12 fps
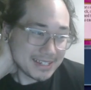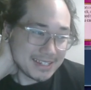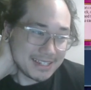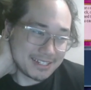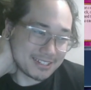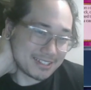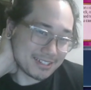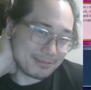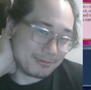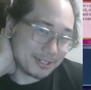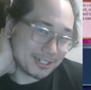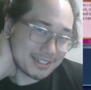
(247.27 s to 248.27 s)
It just doesn't
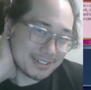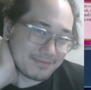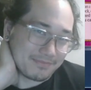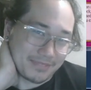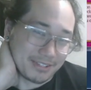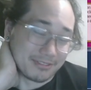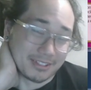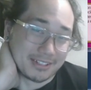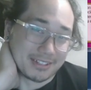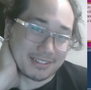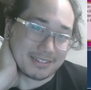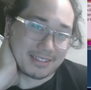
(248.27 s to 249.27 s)
work. It really
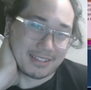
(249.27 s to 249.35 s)
doesn't,